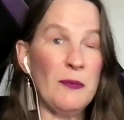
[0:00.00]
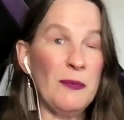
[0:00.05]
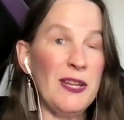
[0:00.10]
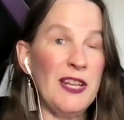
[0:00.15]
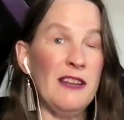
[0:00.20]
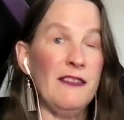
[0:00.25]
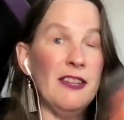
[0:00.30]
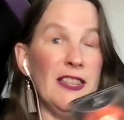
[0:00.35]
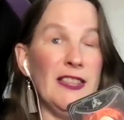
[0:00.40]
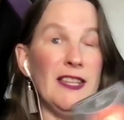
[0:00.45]
But
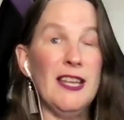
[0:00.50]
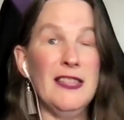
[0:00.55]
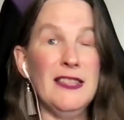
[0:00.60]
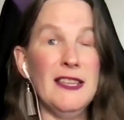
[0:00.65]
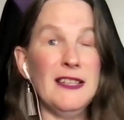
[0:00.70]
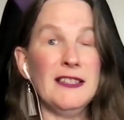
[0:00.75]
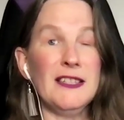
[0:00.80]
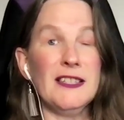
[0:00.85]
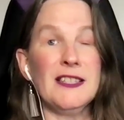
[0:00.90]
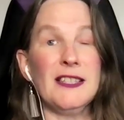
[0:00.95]
even then,
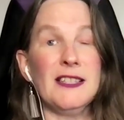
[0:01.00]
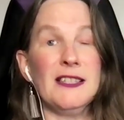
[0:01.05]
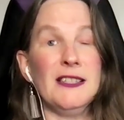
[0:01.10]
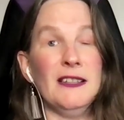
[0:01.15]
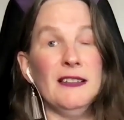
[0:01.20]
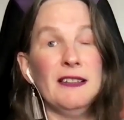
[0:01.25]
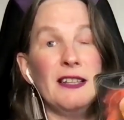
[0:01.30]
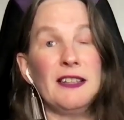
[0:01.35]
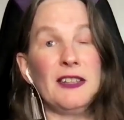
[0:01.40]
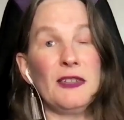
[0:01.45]
that doesn't
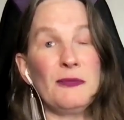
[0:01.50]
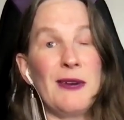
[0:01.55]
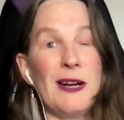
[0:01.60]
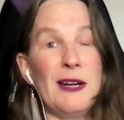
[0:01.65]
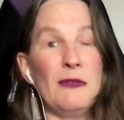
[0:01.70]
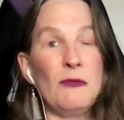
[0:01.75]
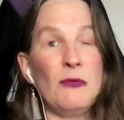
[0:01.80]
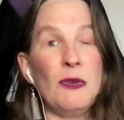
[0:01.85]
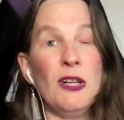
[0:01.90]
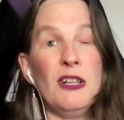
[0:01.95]
sound like the
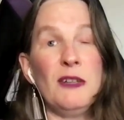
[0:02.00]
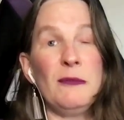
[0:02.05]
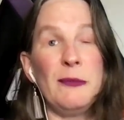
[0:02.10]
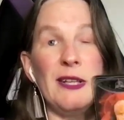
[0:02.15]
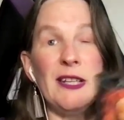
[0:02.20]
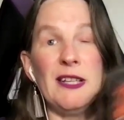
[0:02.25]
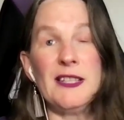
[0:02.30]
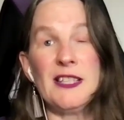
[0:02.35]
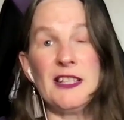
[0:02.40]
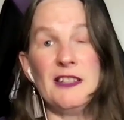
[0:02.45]
right word,
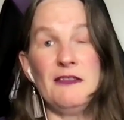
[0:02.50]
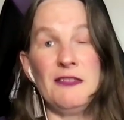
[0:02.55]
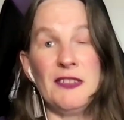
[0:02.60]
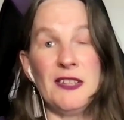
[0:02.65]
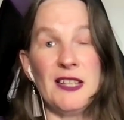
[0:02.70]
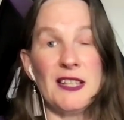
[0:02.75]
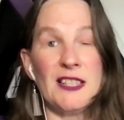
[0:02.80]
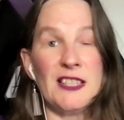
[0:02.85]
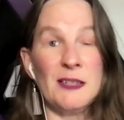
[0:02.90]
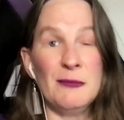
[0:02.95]
because I feel
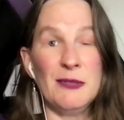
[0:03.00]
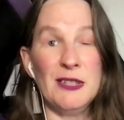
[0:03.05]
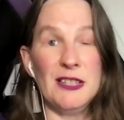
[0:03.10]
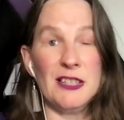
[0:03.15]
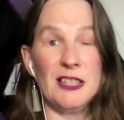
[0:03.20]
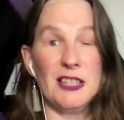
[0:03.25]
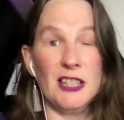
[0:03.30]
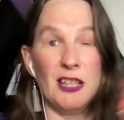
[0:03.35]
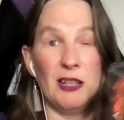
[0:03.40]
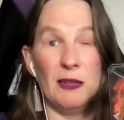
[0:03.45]
like somebody's
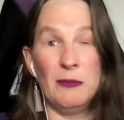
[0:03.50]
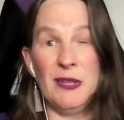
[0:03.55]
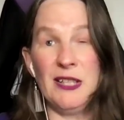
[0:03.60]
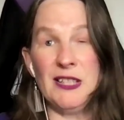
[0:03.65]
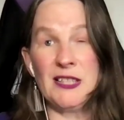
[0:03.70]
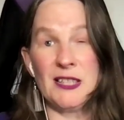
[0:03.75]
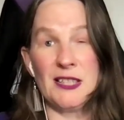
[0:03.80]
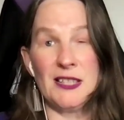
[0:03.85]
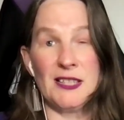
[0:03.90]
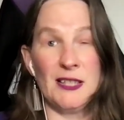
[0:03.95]
going to get
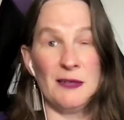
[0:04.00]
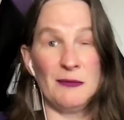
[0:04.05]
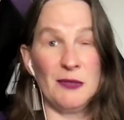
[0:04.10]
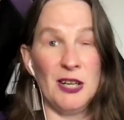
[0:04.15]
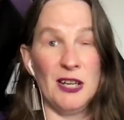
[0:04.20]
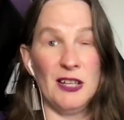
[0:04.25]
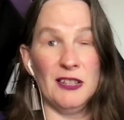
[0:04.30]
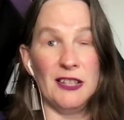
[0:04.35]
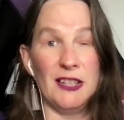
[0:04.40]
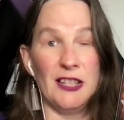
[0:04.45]
pissed because I'm
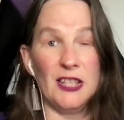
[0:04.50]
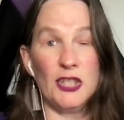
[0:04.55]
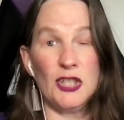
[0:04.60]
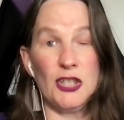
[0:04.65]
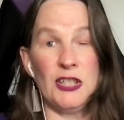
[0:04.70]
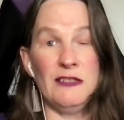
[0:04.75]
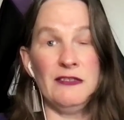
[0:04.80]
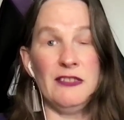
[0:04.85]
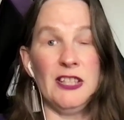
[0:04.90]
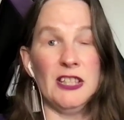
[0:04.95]
calling it
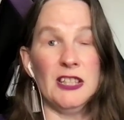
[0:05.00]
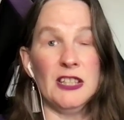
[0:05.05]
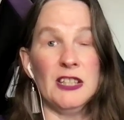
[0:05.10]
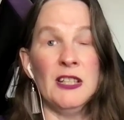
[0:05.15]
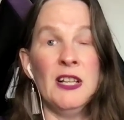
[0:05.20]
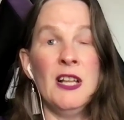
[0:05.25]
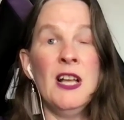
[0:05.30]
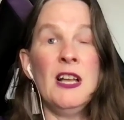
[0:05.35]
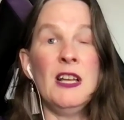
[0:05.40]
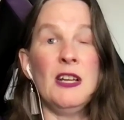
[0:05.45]

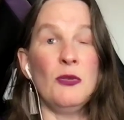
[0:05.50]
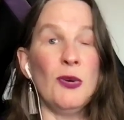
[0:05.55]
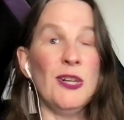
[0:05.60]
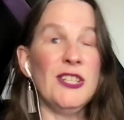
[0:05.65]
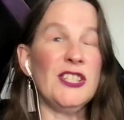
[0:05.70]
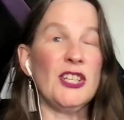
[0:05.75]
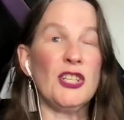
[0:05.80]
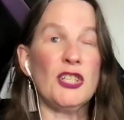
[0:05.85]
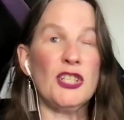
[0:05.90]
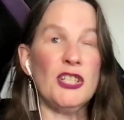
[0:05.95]
trivial. It
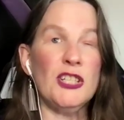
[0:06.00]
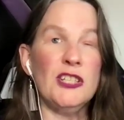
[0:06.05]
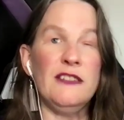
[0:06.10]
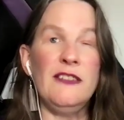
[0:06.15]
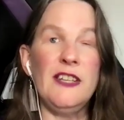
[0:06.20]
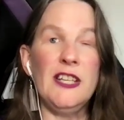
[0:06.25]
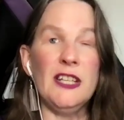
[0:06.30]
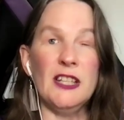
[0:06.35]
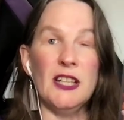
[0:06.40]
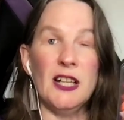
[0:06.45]
wasn't
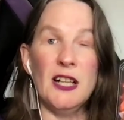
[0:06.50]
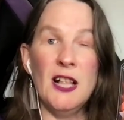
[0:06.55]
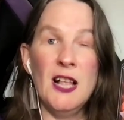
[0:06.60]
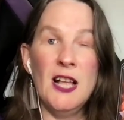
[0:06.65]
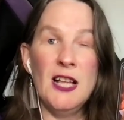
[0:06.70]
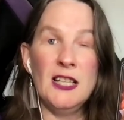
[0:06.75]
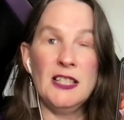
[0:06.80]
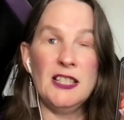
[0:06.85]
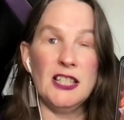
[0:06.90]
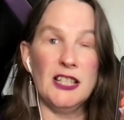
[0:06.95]
trivial
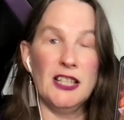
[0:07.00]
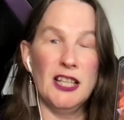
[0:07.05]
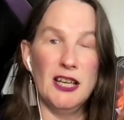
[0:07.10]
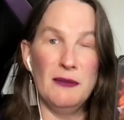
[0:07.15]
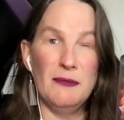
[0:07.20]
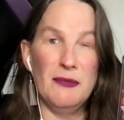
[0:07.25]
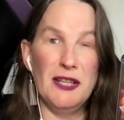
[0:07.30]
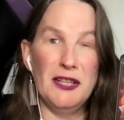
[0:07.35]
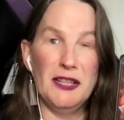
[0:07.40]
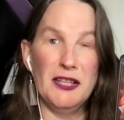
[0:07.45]
to
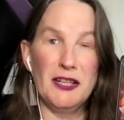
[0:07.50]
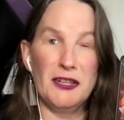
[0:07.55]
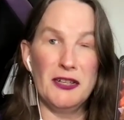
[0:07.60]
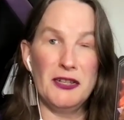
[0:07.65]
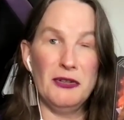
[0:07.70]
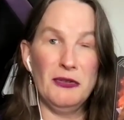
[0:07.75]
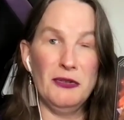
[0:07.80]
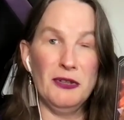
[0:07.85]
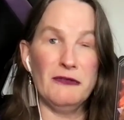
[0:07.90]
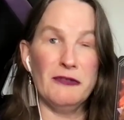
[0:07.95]
them in their
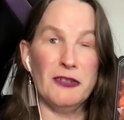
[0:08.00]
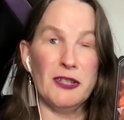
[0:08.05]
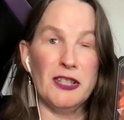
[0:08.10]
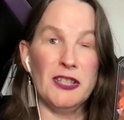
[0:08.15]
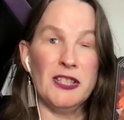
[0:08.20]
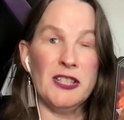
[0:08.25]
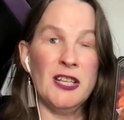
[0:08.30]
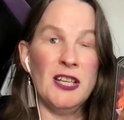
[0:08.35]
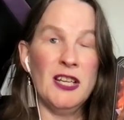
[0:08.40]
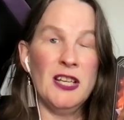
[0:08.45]

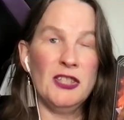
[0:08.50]
universe.